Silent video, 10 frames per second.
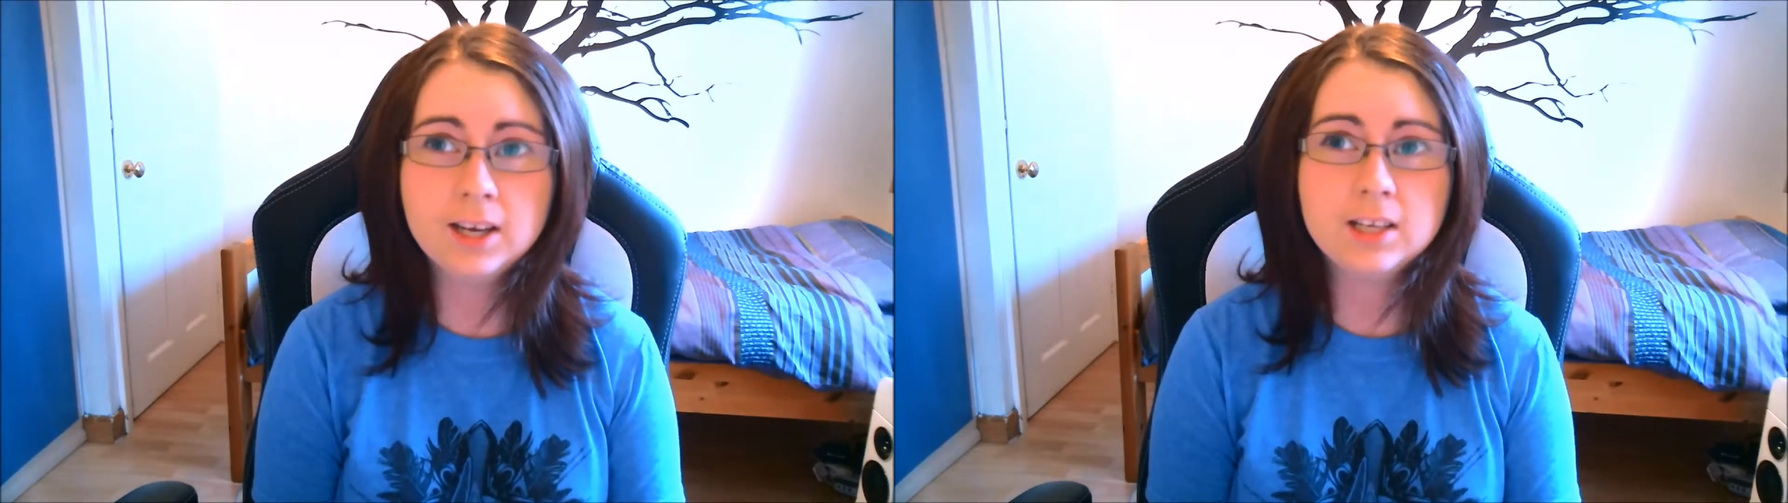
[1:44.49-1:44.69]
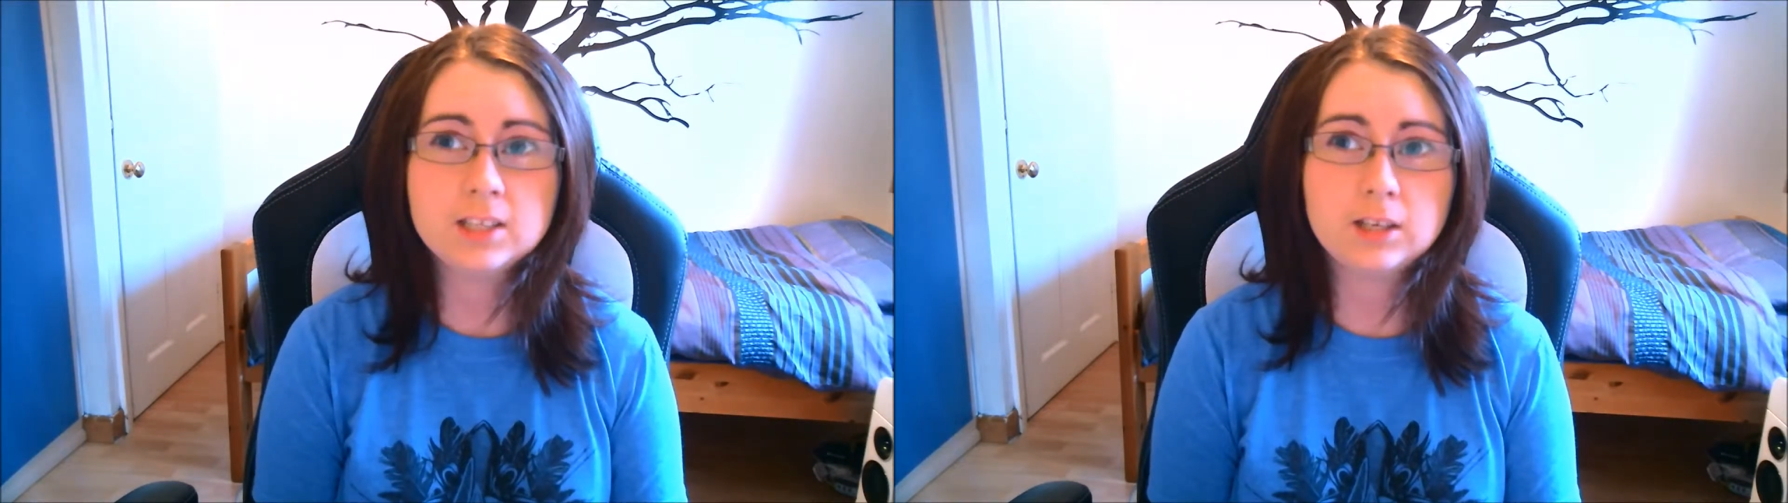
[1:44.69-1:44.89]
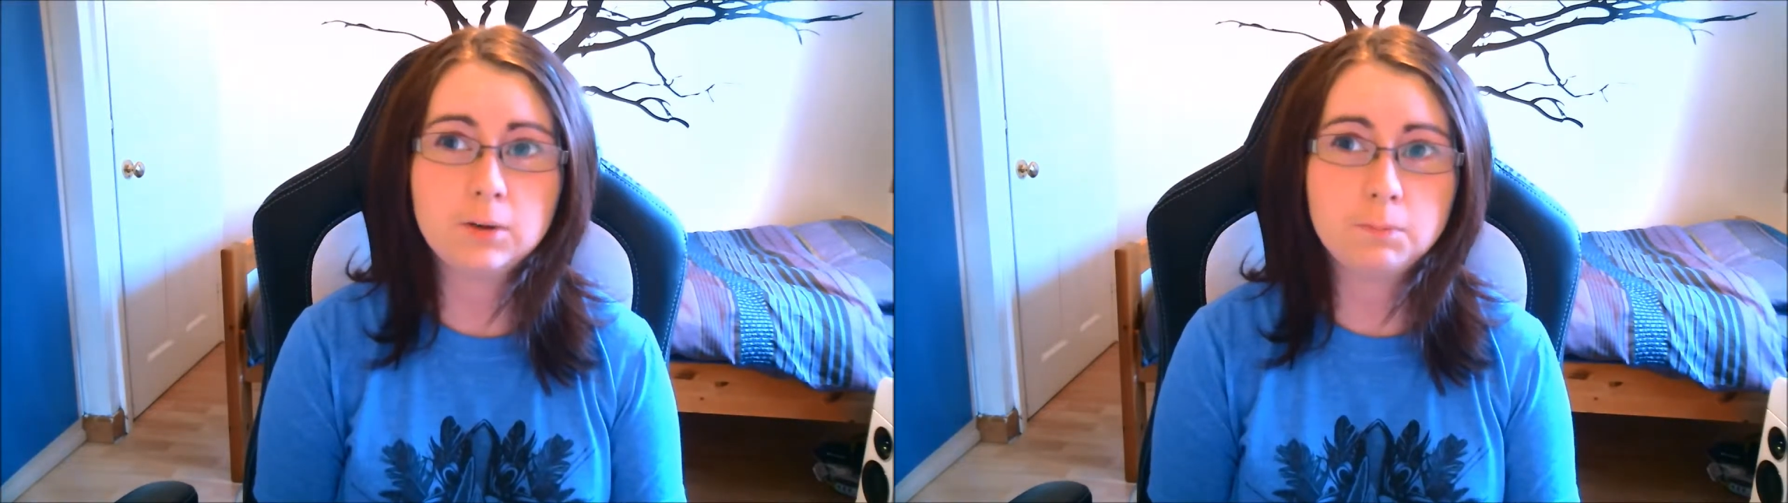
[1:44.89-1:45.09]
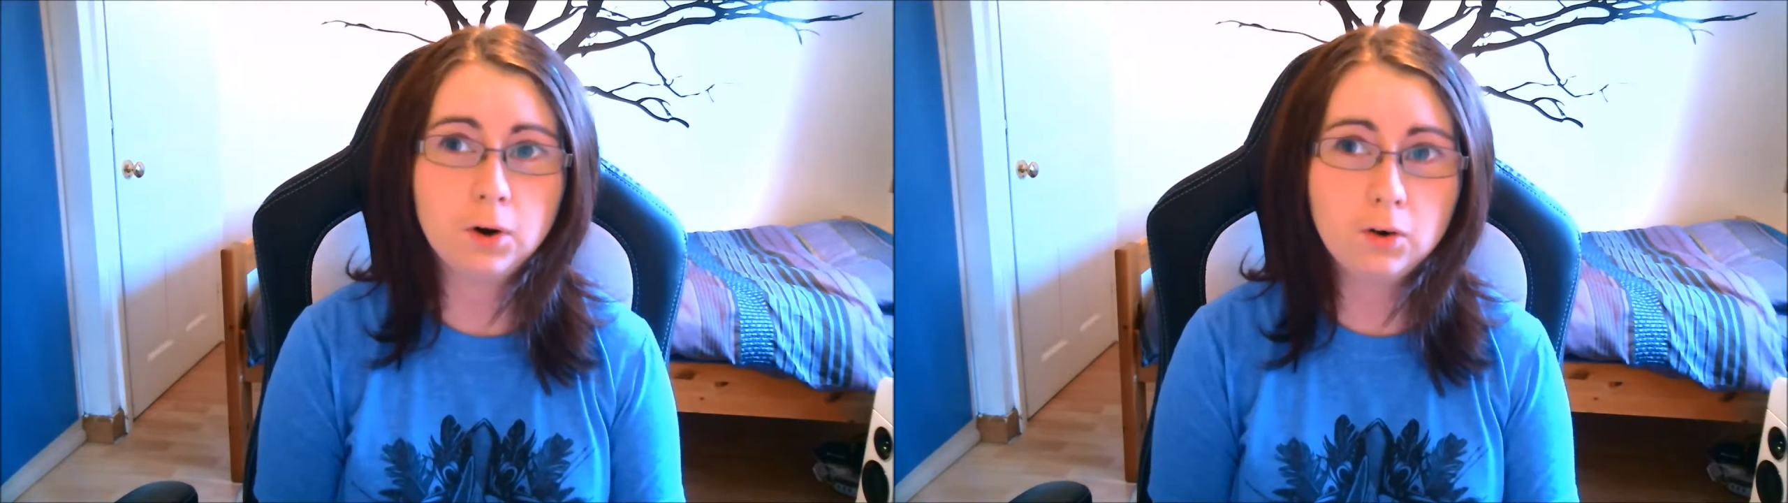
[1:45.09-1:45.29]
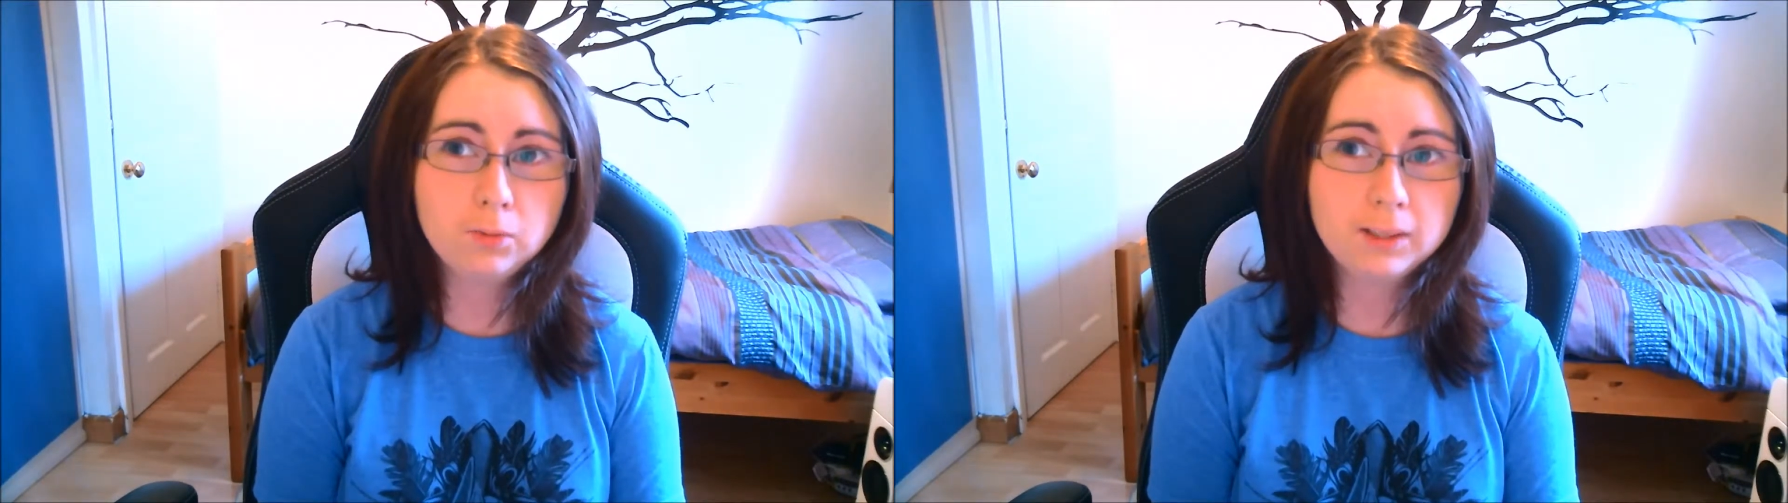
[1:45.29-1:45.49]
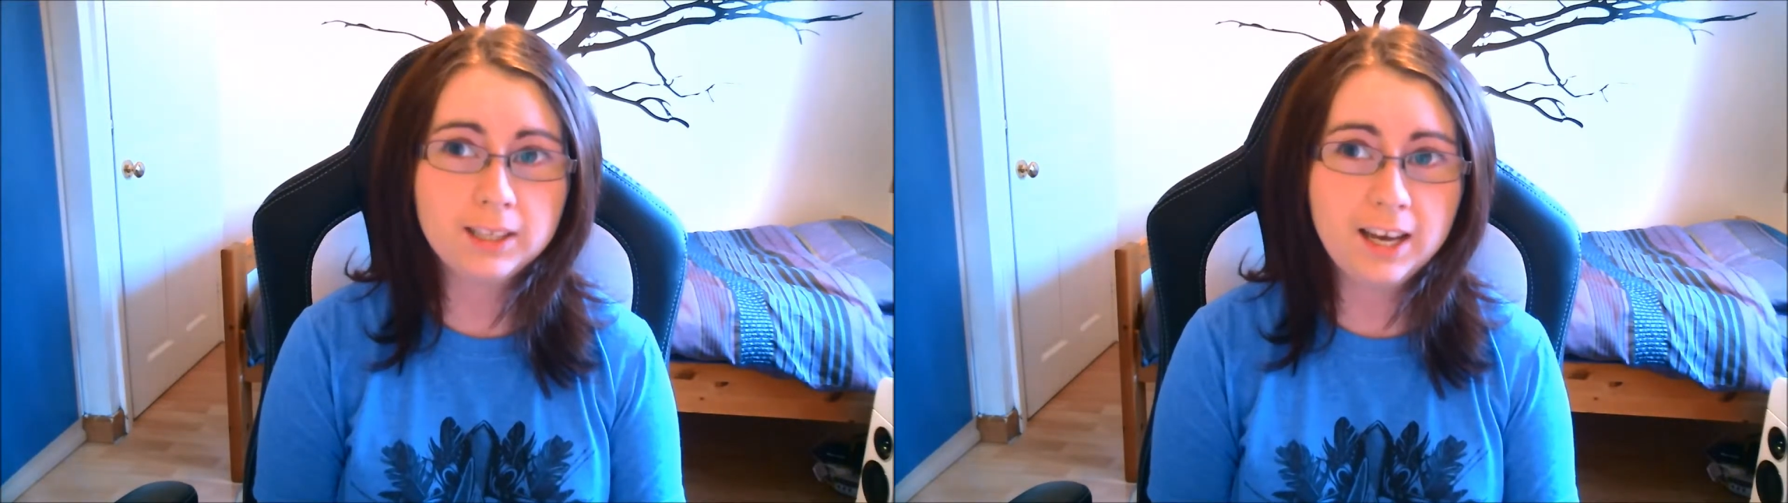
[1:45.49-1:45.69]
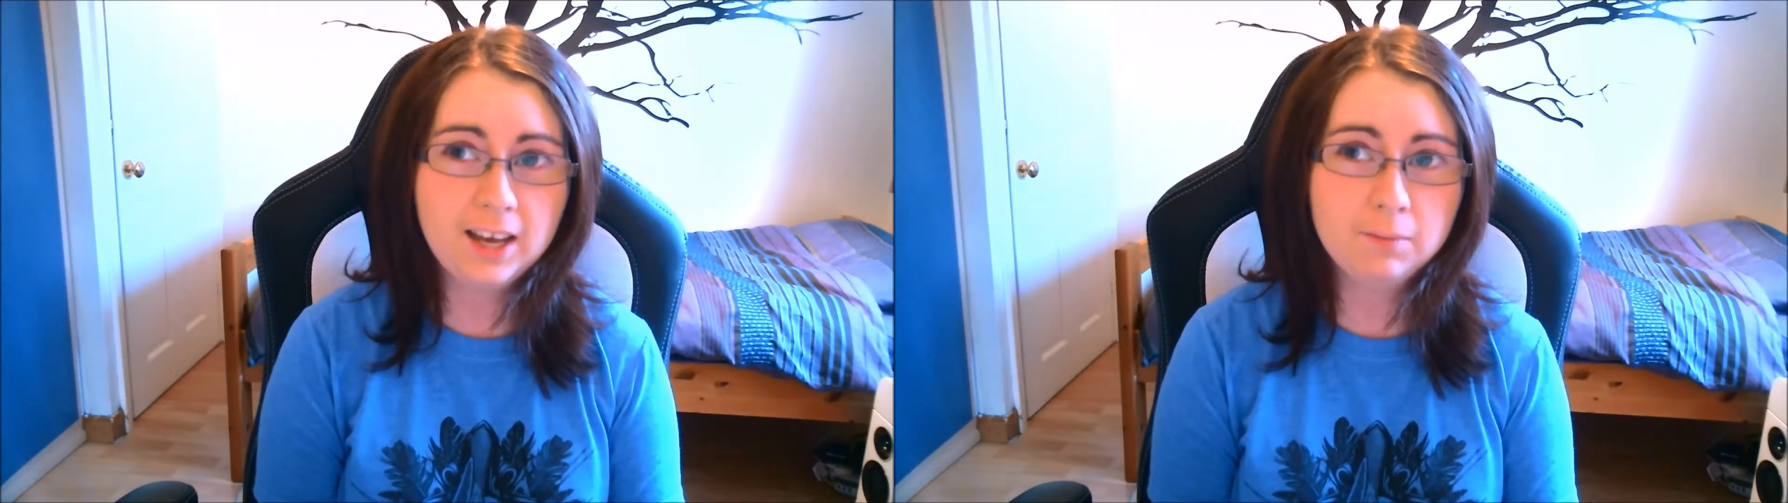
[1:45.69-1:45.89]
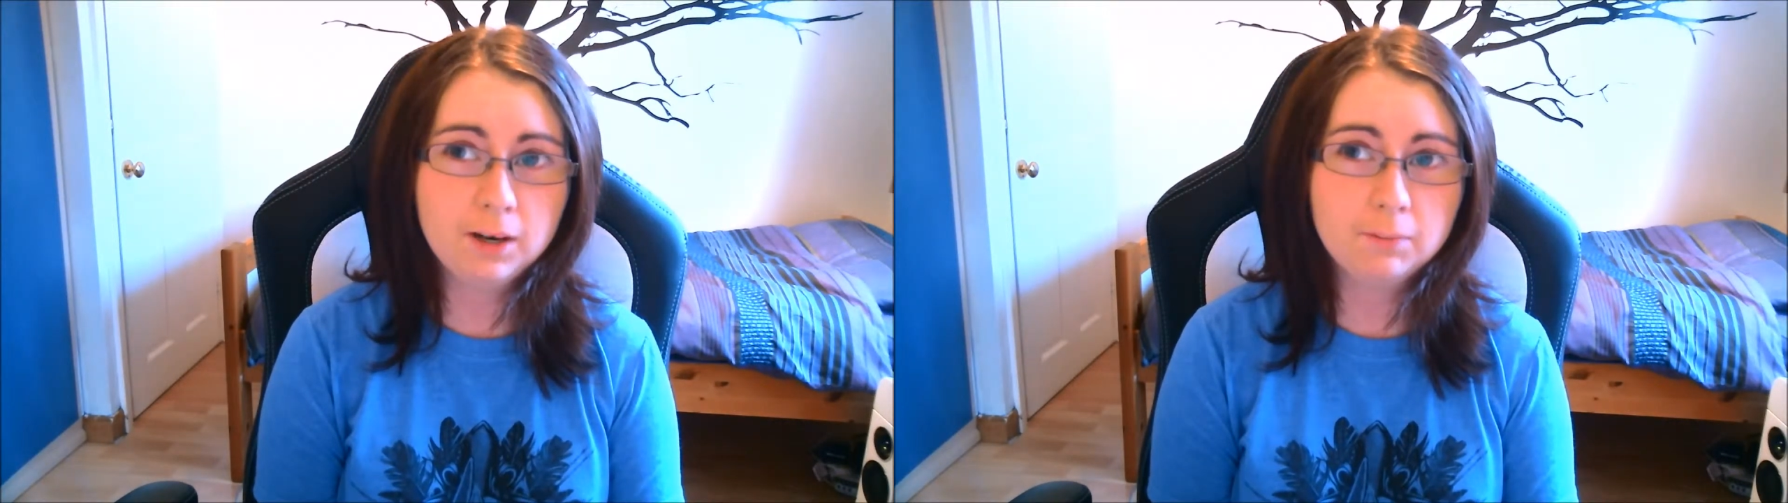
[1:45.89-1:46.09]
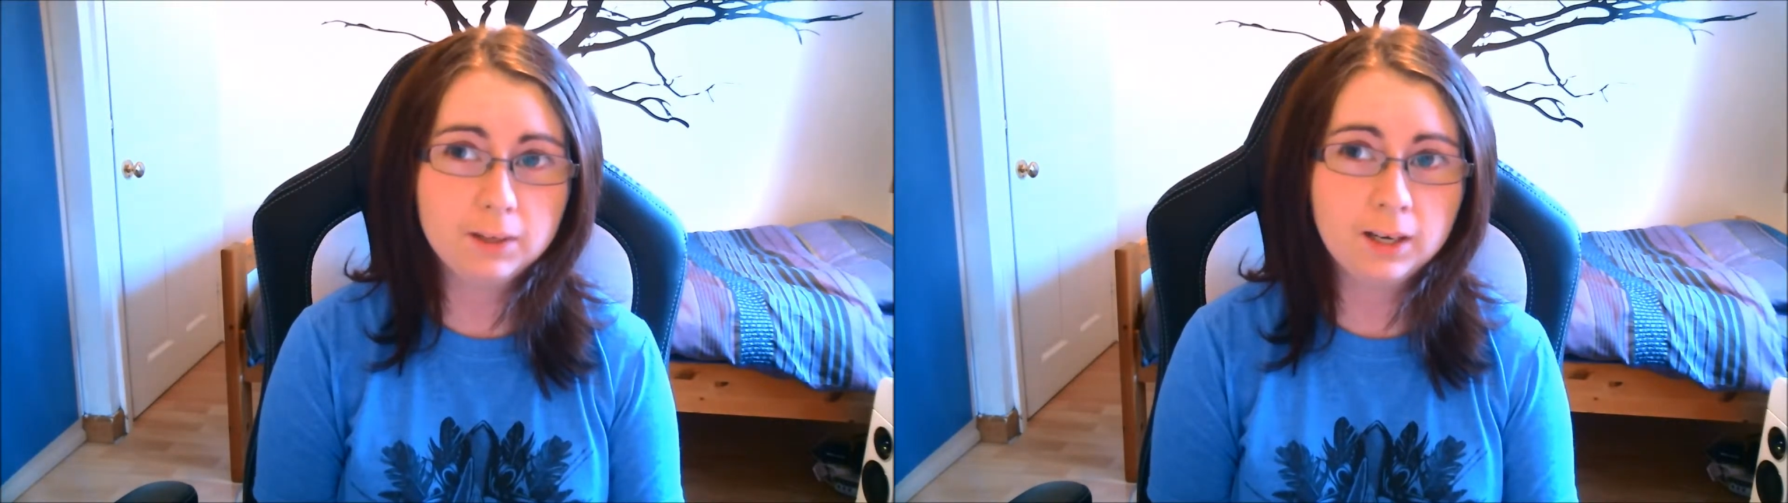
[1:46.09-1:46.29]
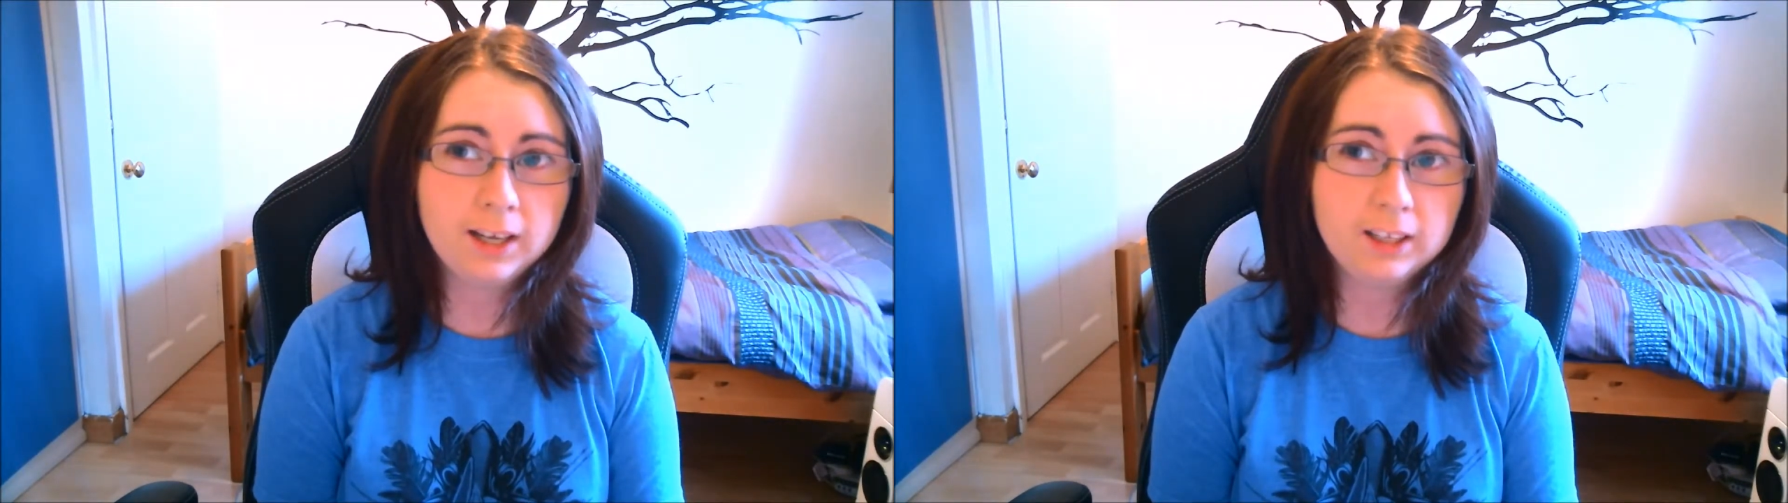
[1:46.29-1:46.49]
So it probably came up
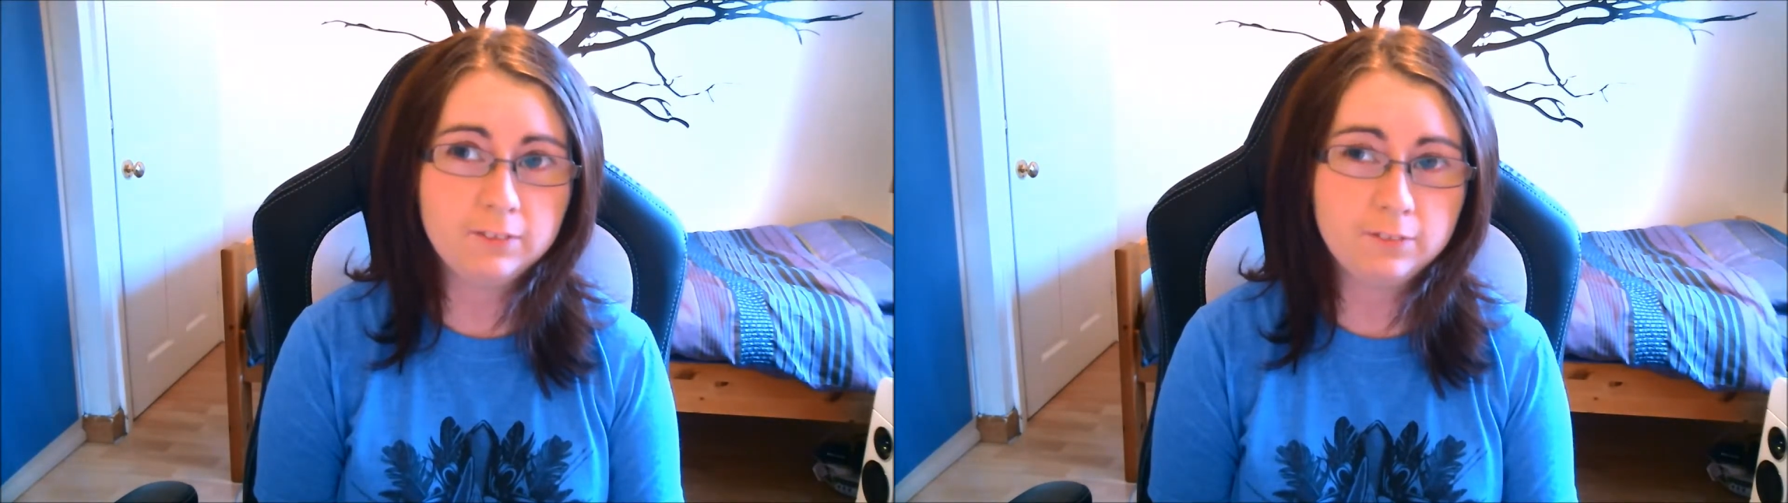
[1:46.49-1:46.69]
like